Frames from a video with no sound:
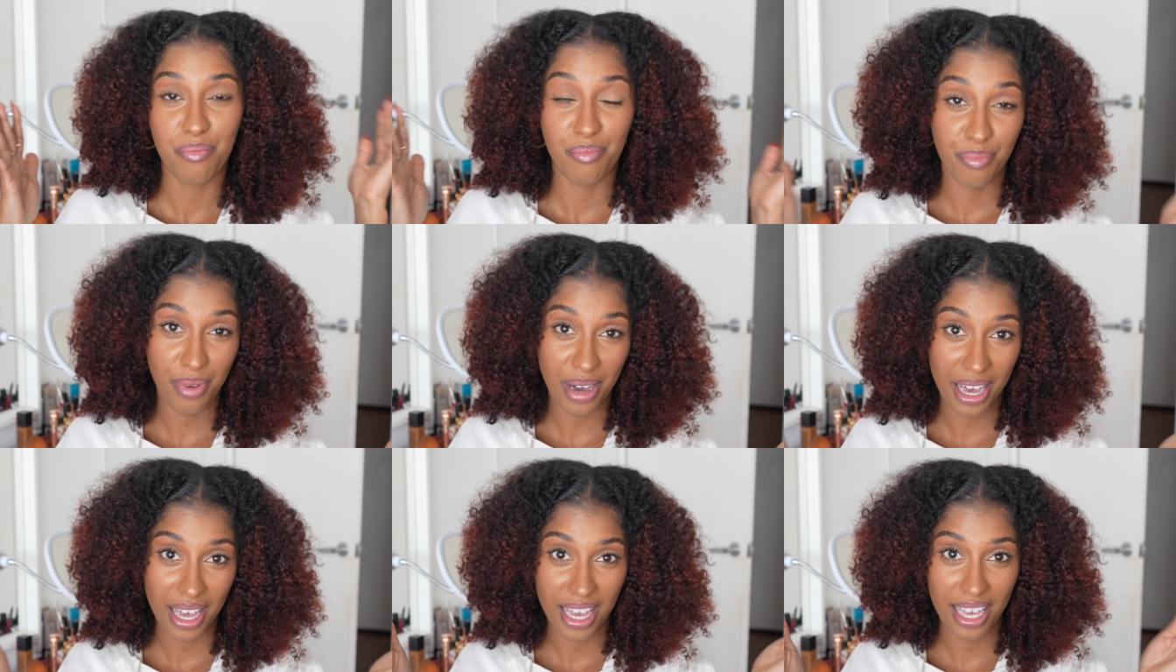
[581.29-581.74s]

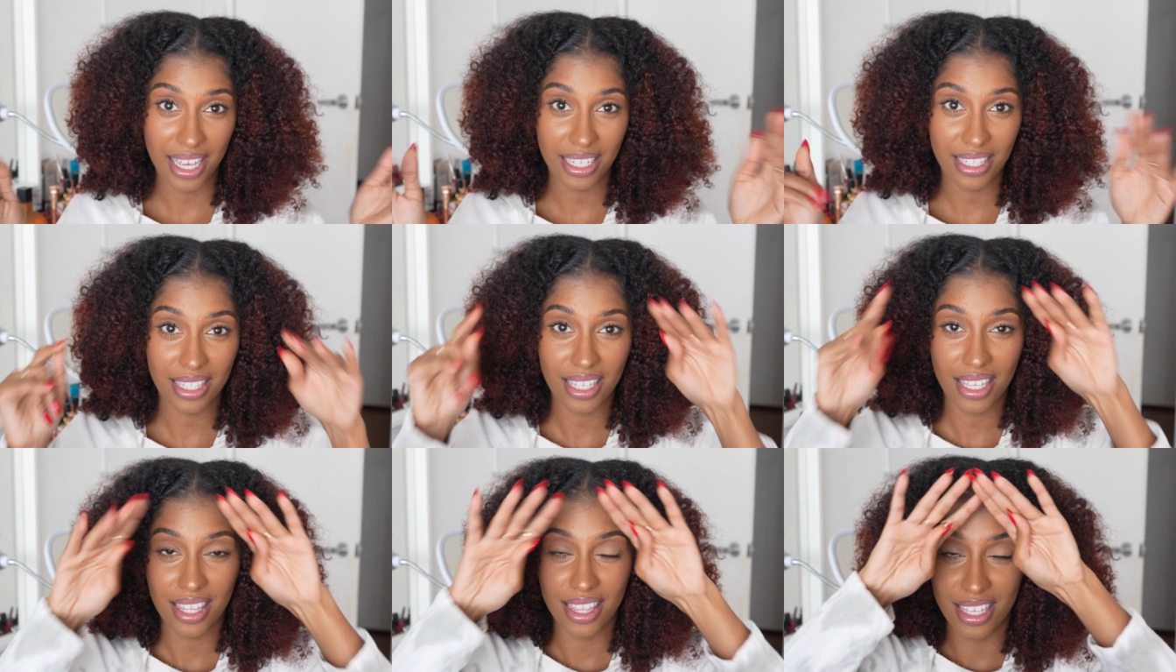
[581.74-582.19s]

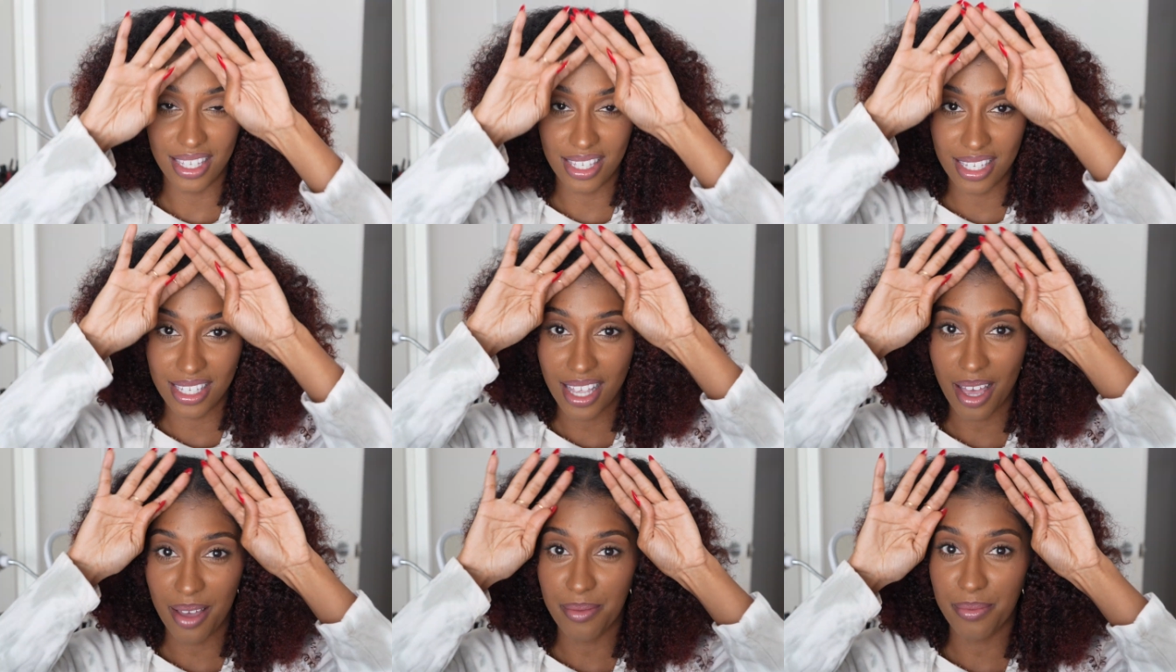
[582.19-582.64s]
But this
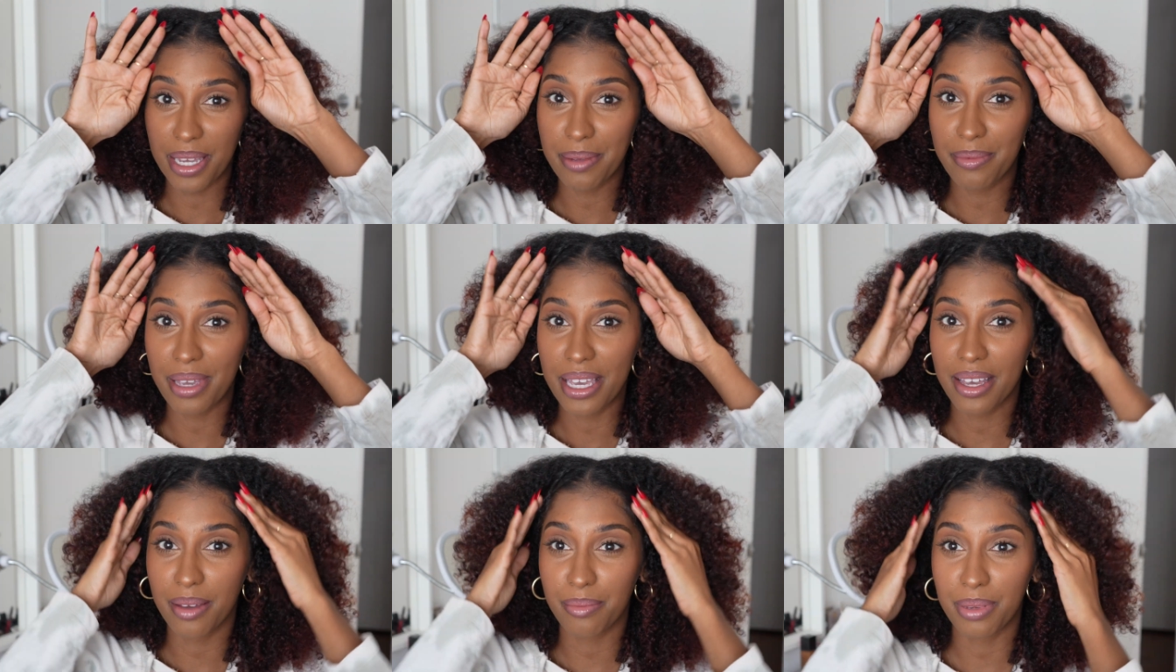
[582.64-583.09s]
is how my
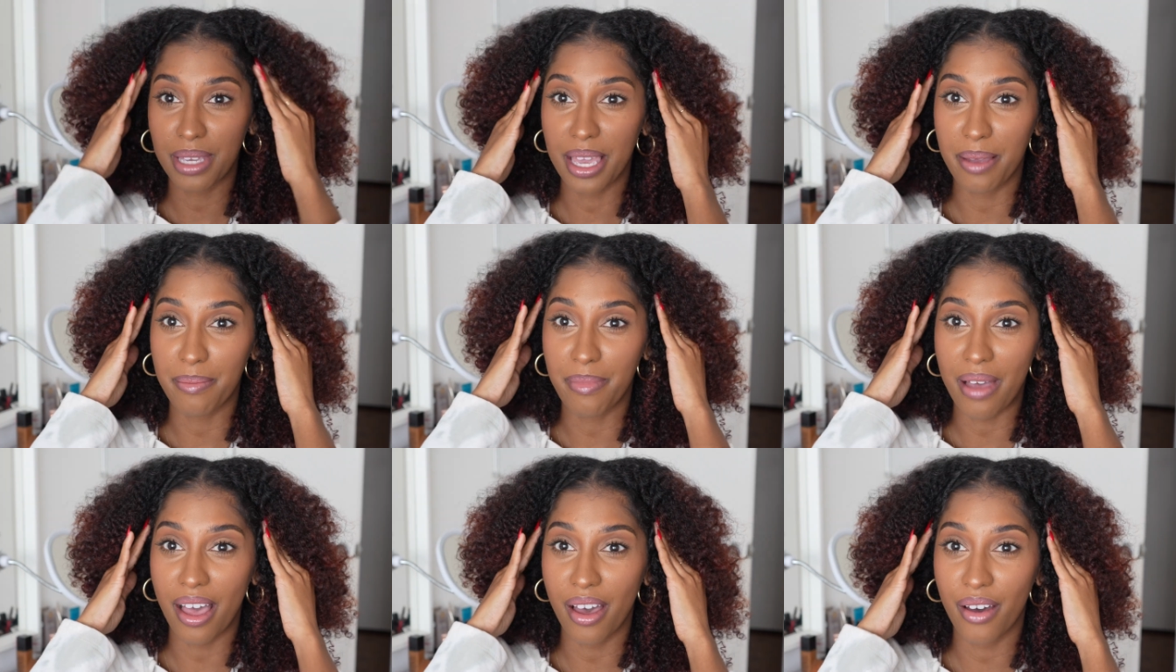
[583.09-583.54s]
makeup
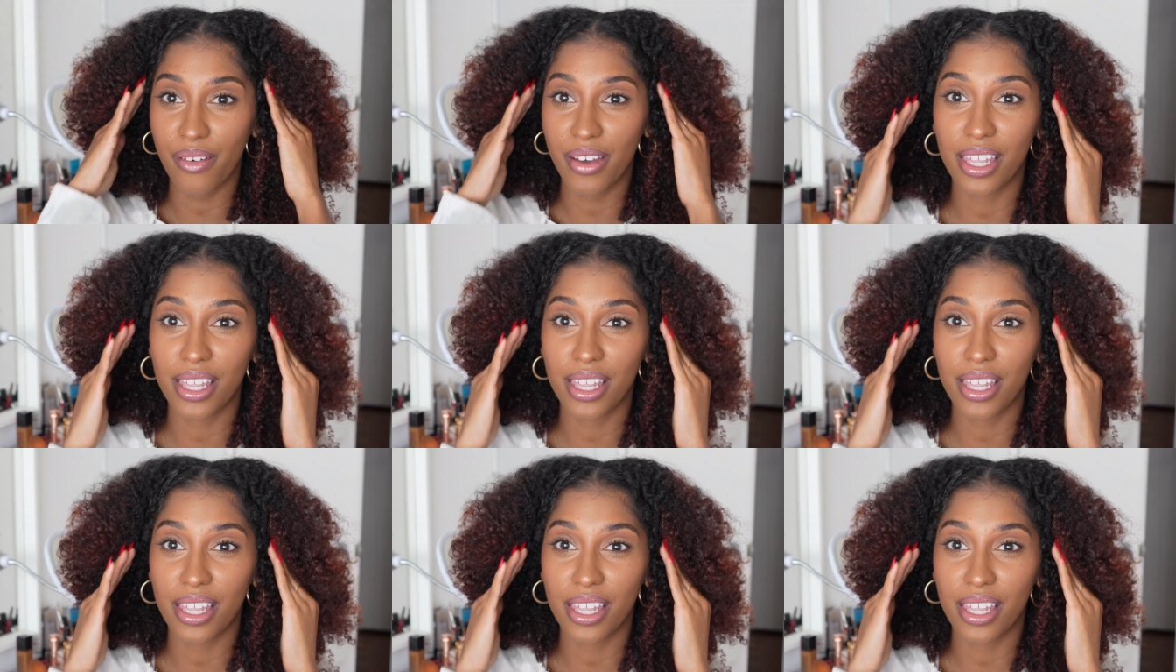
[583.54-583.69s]
came out,